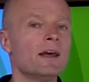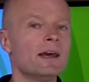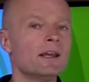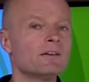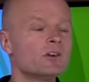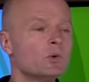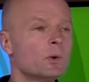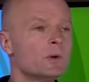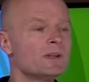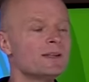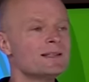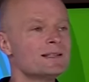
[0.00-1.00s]
and I've
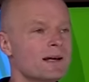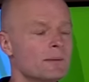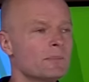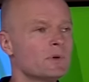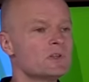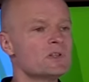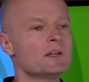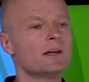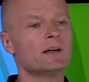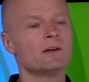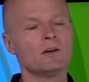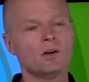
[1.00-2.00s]
quoted these numbers
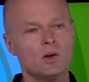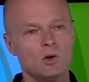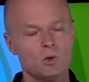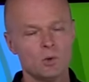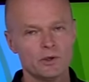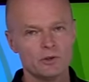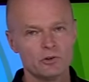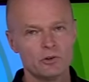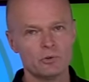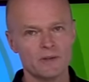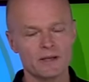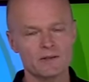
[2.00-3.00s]
that, oh, on a
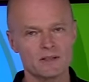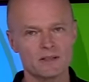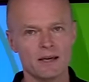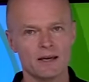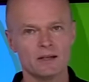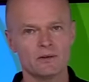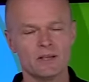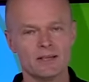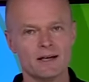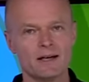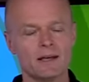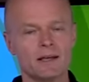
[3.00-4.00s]
2,000 calorie
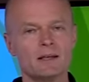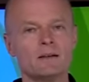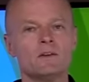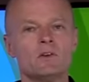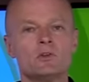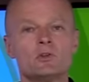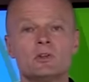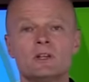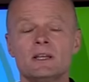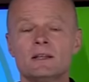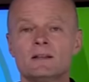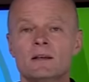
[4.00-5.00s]
diet, you should
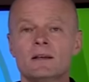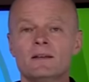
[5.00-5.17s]
eat,